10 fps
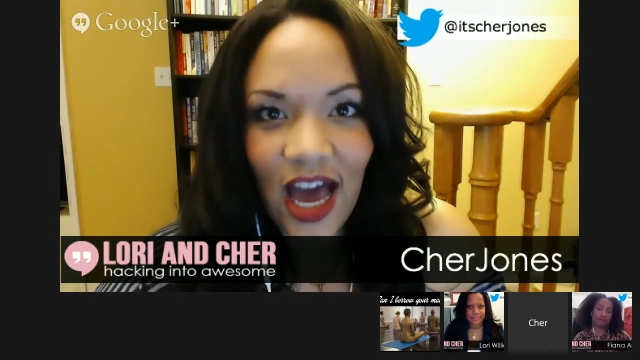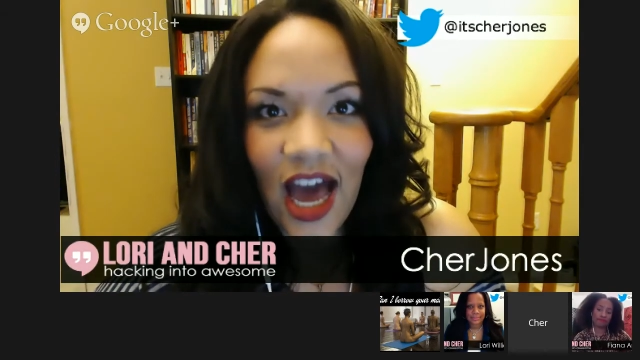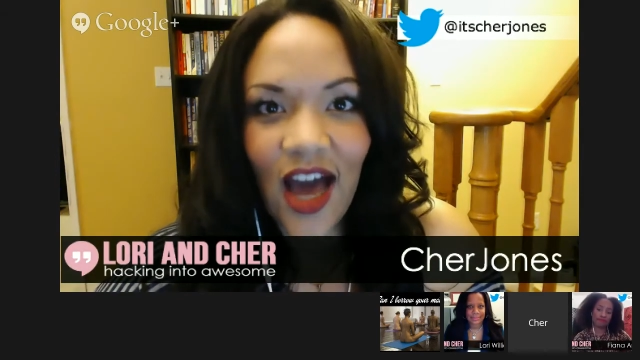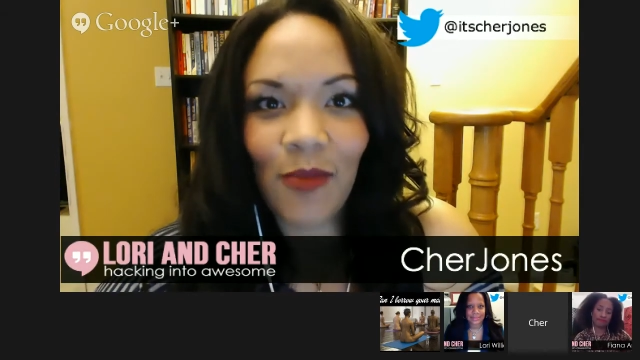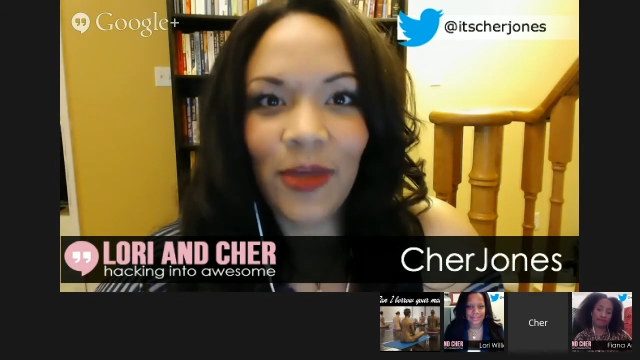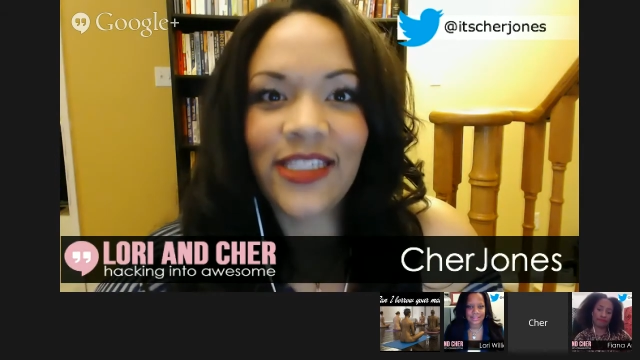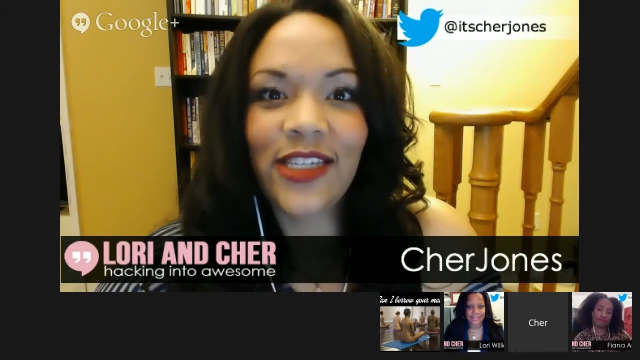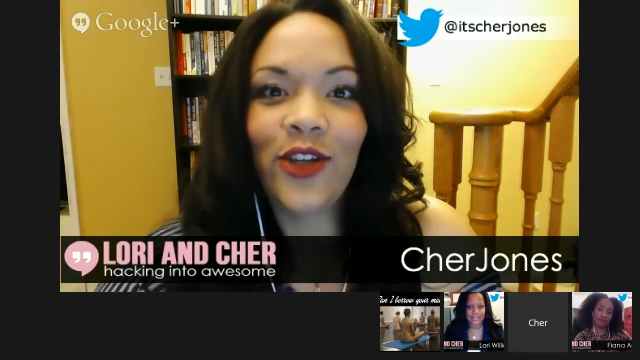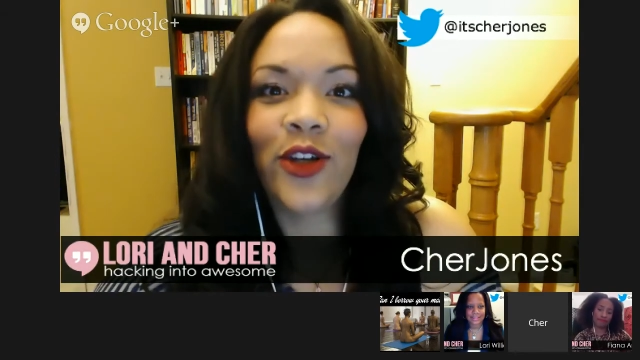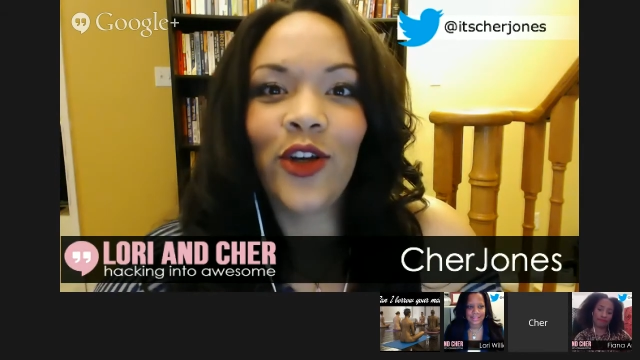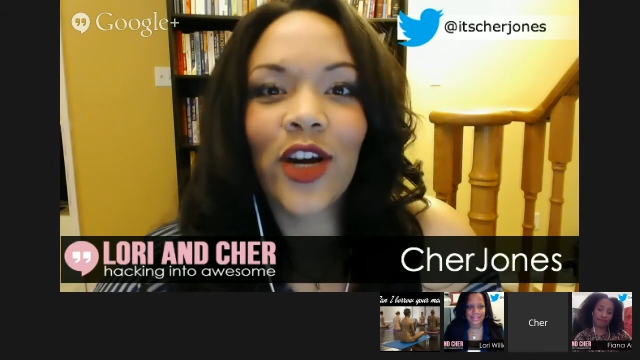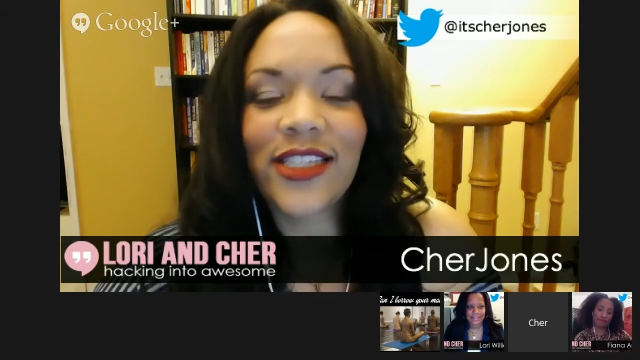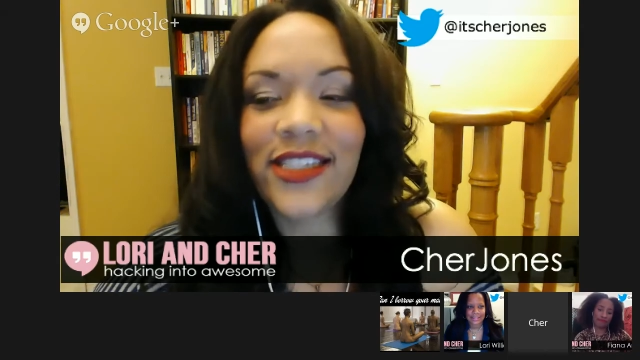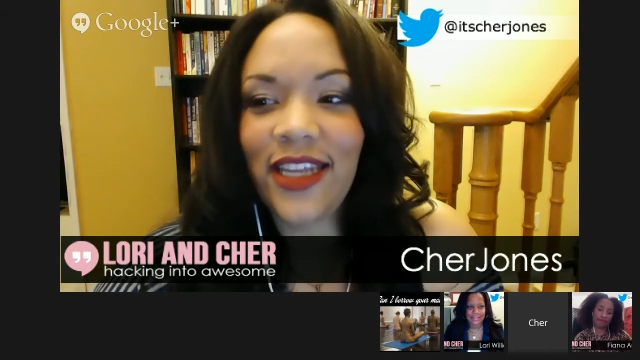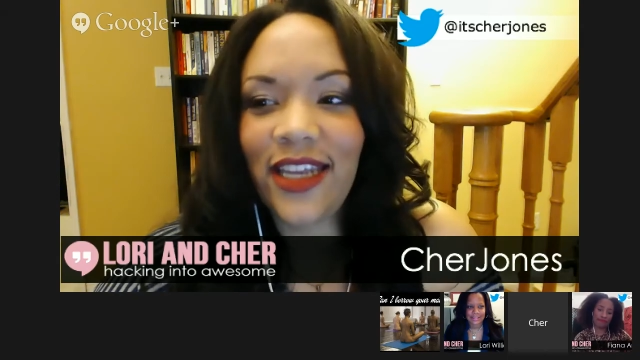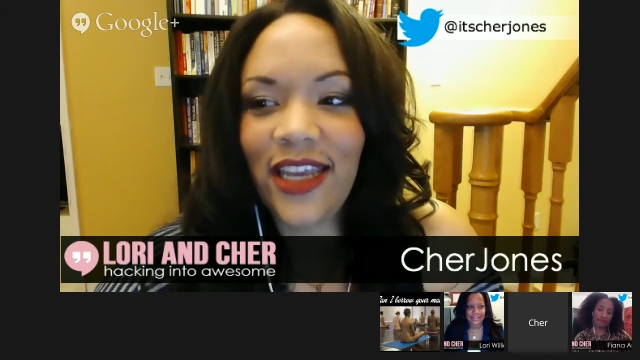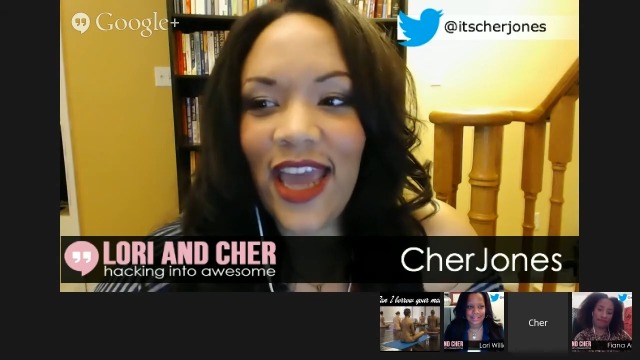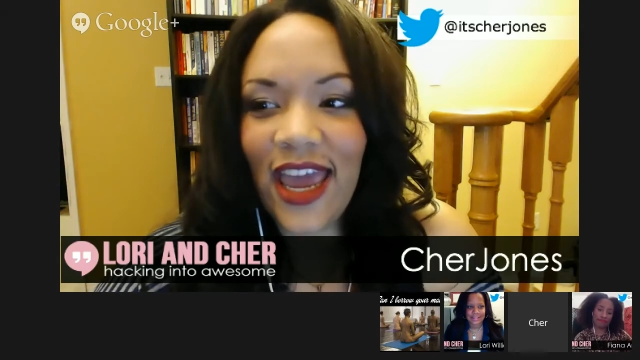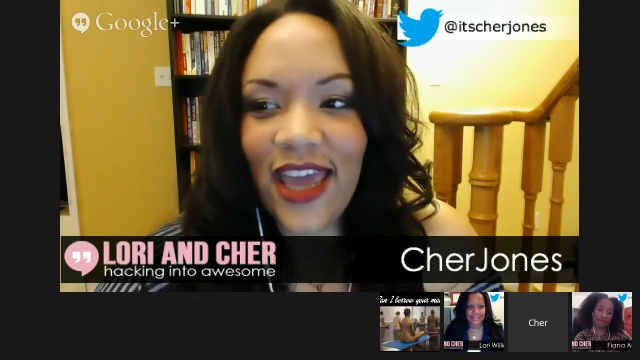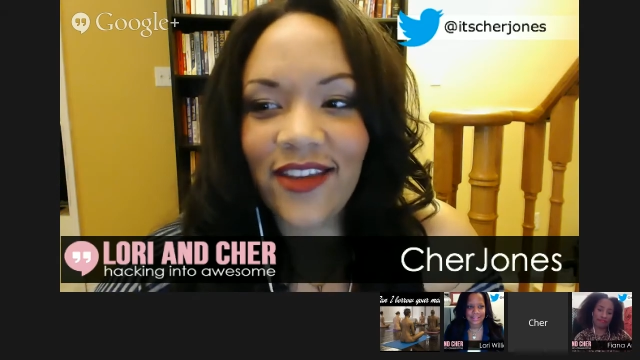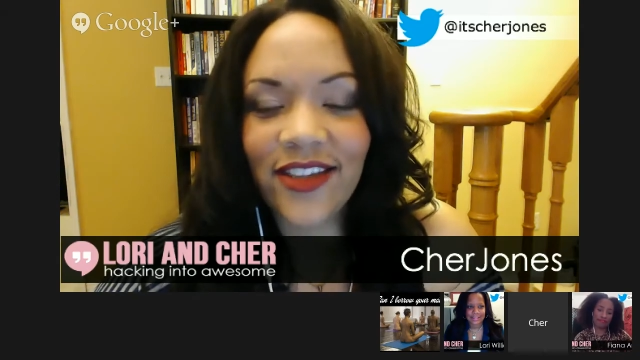It's in New York City, and there's